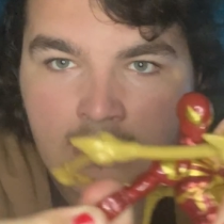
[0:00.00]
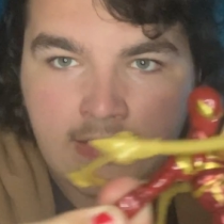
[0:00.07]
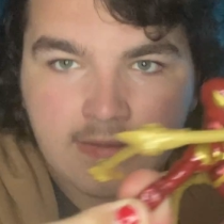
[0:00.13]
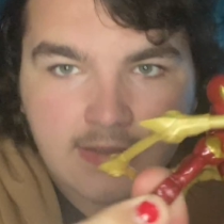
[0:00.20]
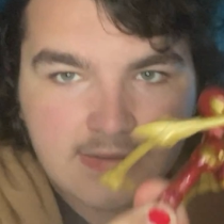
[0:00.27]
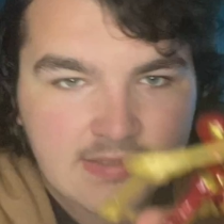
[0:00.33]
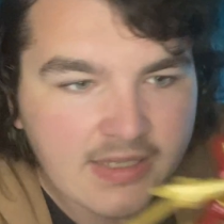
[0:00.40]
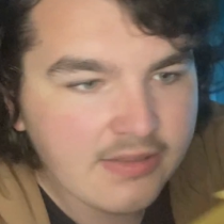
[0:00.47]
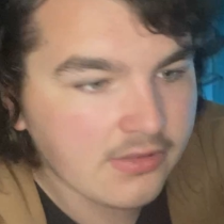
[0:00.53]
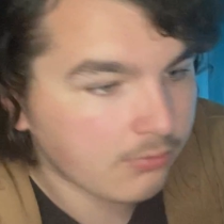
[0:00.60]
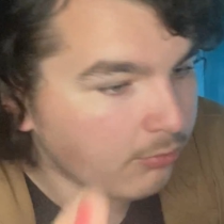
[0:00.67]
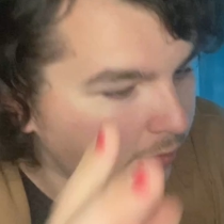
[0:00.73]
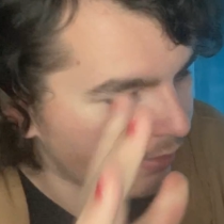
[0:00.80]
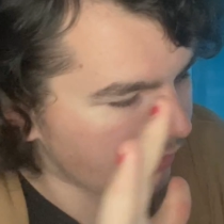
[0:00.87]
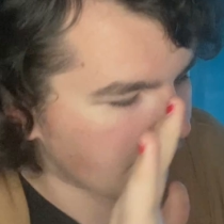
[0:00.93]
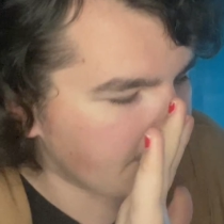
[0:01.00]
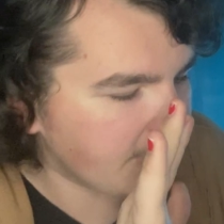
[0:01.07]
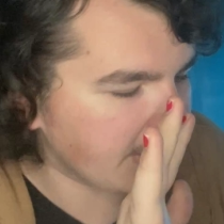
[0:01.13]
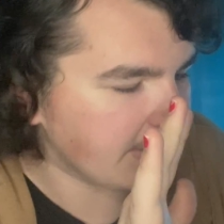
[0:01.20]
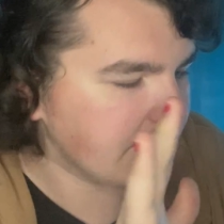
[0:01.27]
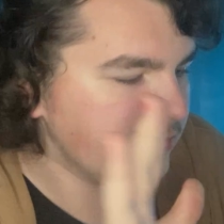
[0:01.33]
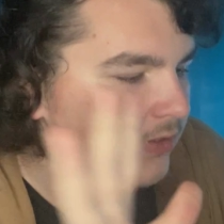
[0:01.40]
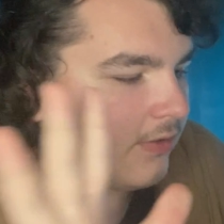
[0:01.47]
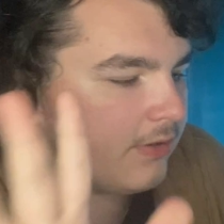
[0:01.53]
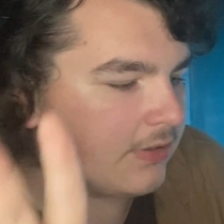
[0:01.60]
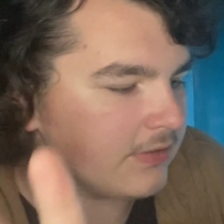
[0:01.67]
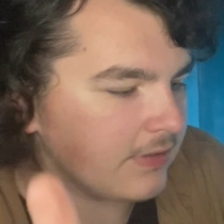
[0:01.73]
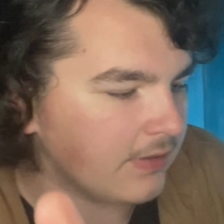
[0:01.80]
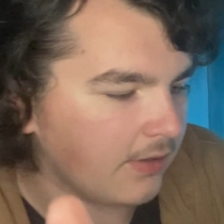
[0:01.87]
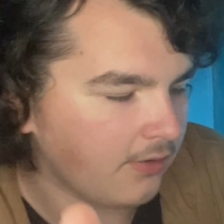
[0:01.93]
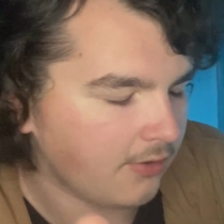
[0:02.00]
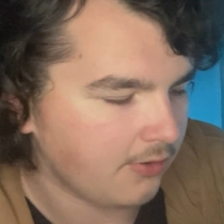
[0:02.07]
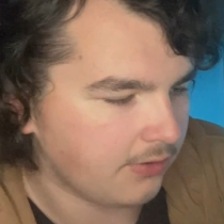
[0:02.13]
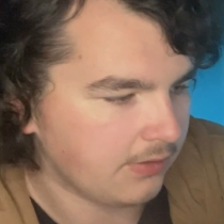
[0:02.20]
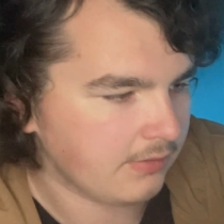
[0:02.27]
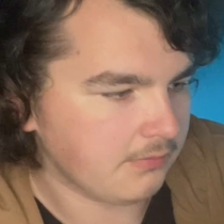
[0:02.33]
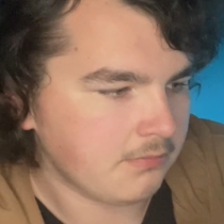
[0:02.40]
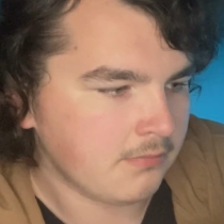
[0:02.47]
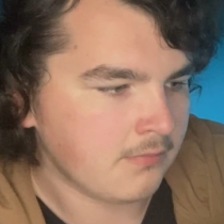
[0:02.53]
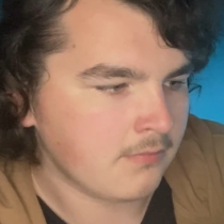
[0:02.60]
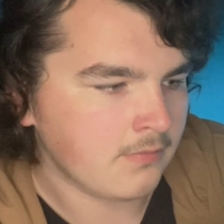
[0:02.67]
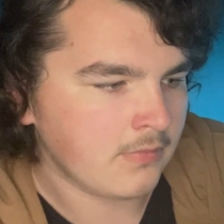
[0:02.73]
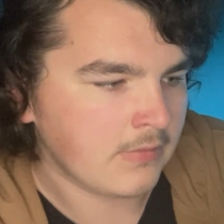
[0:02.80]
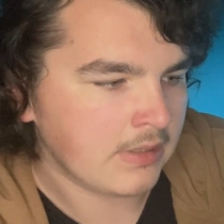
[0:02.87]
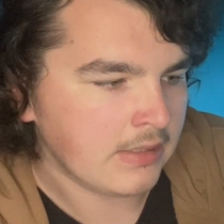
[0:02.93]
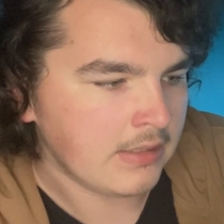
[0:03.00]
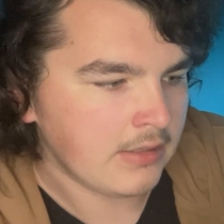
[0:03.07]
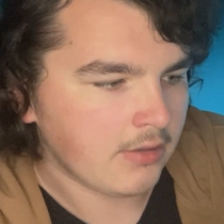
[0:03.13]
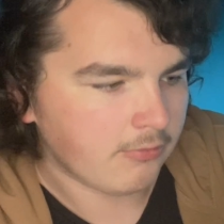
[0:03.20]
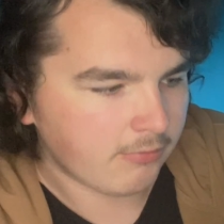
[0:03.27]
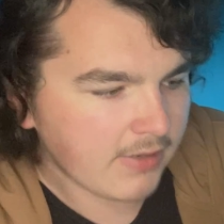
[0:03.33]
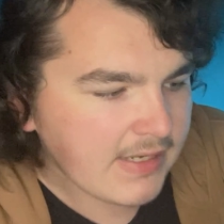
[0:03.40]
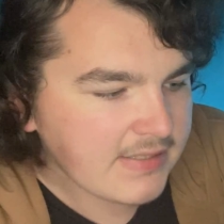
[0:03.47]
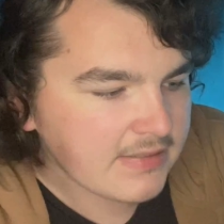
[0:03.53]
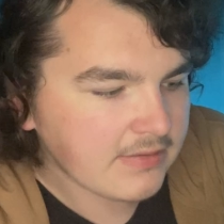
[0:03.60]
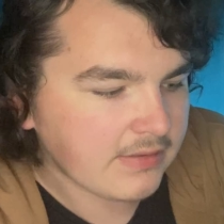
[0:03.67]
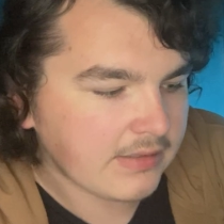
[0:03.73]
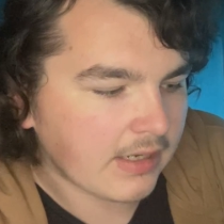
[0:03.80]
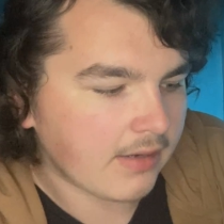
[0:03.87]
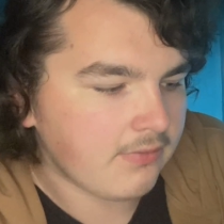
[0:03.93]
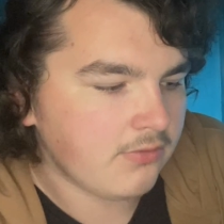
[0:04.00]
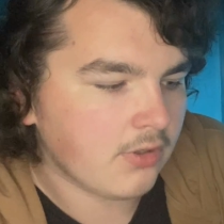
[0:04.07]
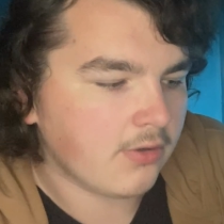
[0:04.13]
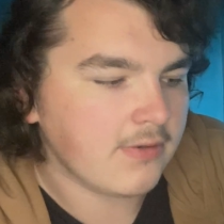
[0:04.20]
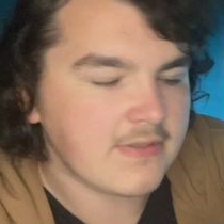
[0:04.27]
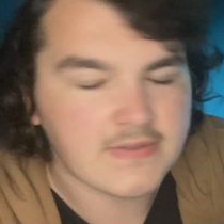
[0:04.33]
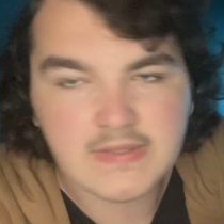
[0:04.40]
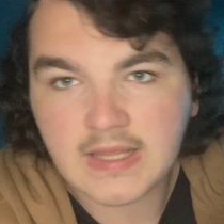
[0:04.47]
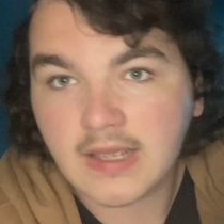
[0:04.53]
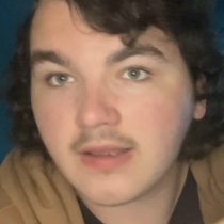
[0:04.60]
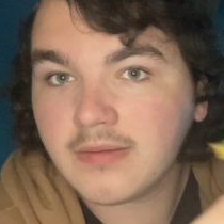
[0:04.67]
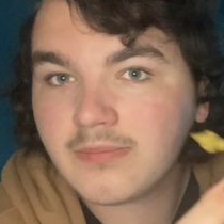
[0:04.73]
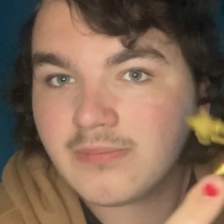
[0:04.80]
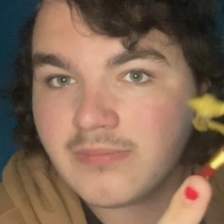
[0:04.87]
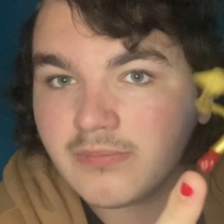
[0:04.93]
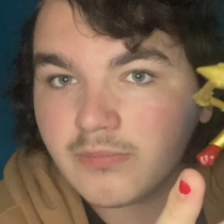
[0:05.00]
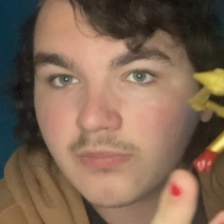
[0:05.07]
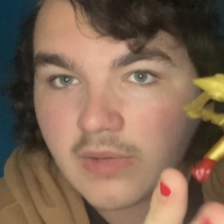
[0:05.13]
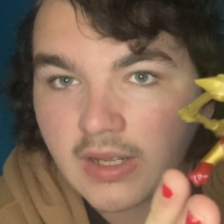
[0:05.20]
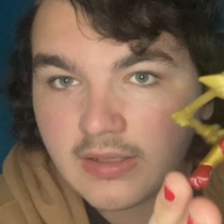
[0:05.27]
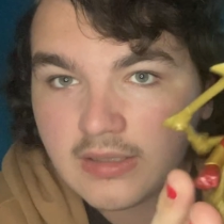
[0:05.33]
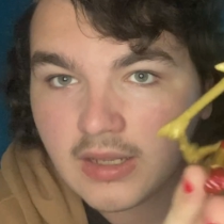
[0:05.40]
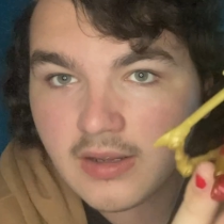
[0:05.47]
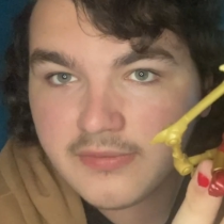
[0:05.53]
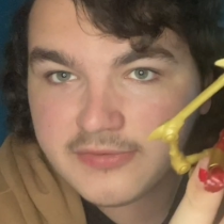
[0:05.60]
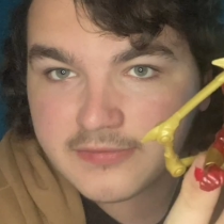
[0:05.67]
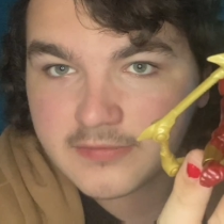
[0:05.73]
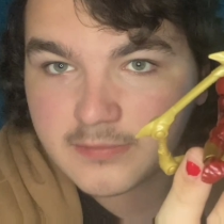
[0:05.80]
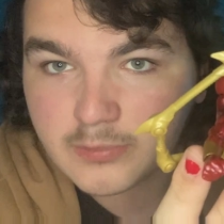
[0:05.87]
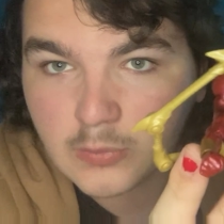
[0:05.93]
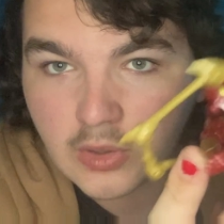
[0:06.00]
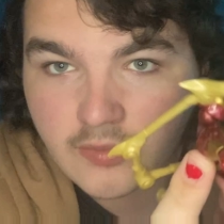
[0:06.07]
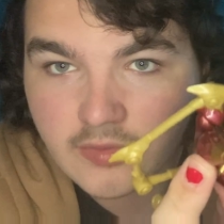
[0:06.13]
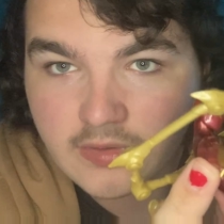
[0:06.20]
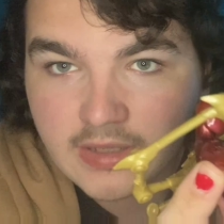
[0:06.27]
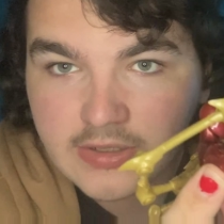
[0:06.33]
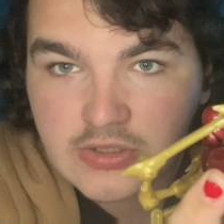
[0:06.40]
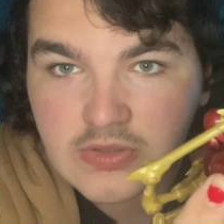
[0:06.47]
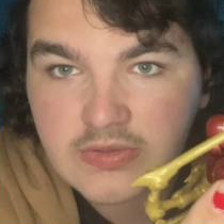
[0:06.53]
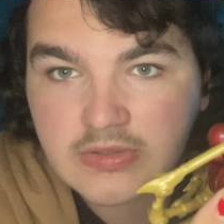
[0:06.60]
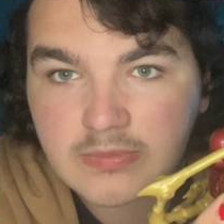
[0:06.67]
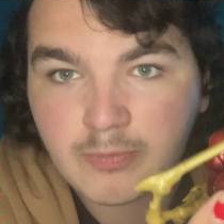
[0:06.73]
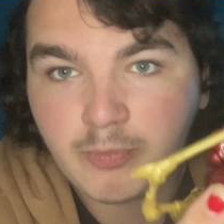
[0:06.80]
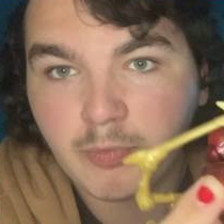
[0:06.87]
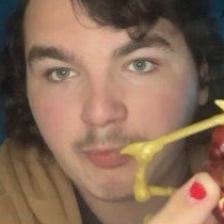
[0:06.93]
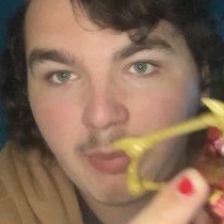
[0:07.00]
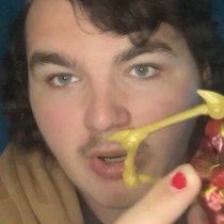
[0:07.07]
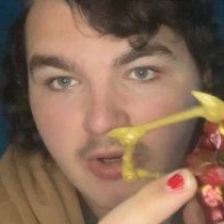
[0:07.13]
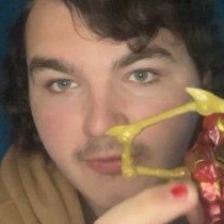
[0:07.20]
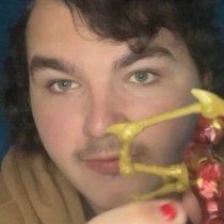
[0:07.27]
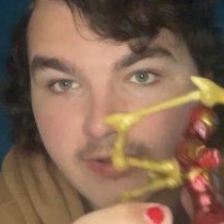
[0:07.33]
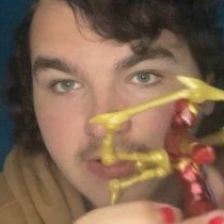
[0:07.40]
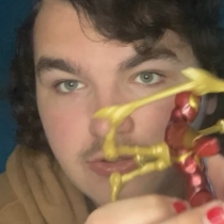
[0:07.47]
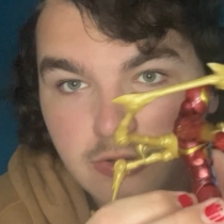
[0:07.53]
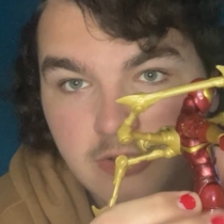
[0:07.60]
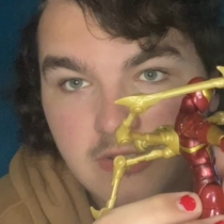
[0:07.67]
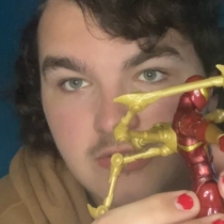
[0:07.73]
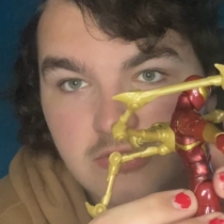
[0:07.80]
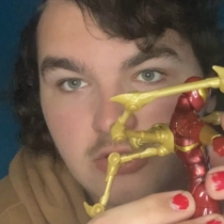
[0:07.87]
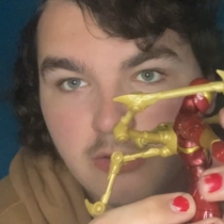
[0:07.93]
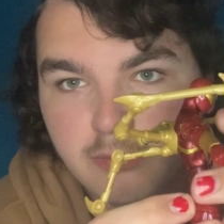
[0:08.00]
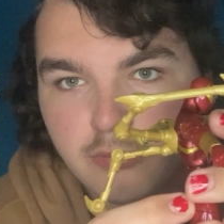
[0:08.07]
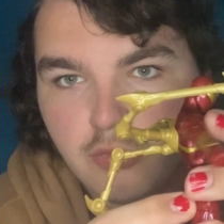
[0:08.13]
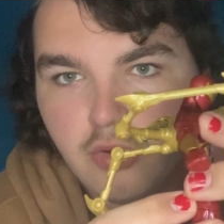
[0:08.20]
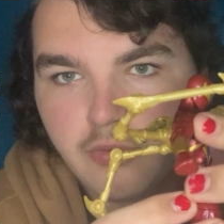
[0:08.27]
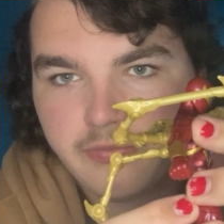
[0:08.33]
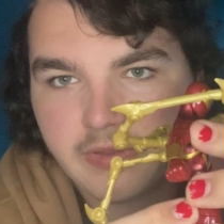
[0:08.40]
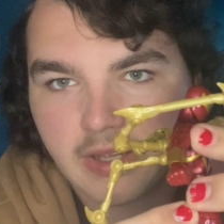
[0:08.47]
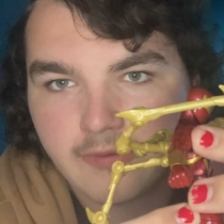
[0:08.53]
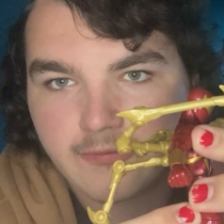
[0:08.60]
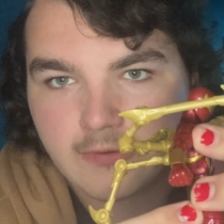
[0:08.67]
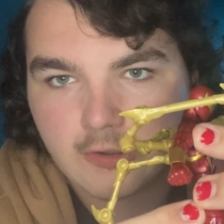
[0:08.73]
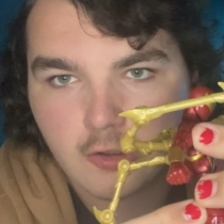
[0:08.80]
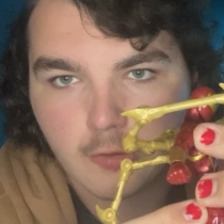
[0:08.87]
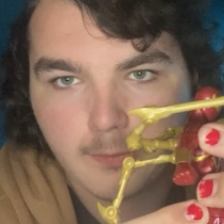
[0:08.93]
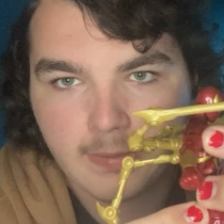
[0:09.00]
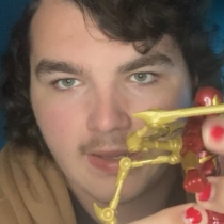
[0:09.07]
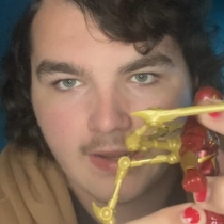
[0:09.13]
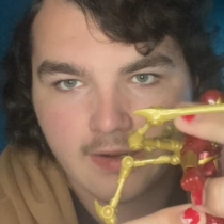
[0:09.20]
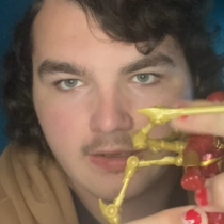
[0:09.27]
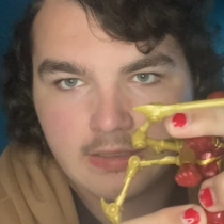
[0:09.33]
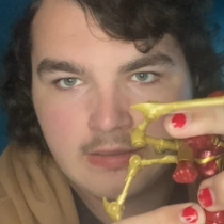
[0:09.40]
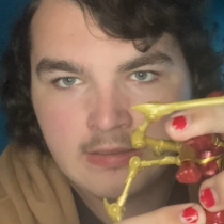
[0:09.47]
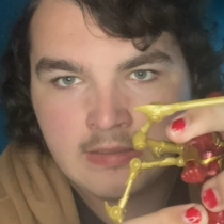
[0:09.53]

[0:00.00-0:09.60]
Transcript: That's like the one. Okay, so there's another thing. Recently, I've noticed that a lot of Marvel Legends butterfly joints don't move that far back.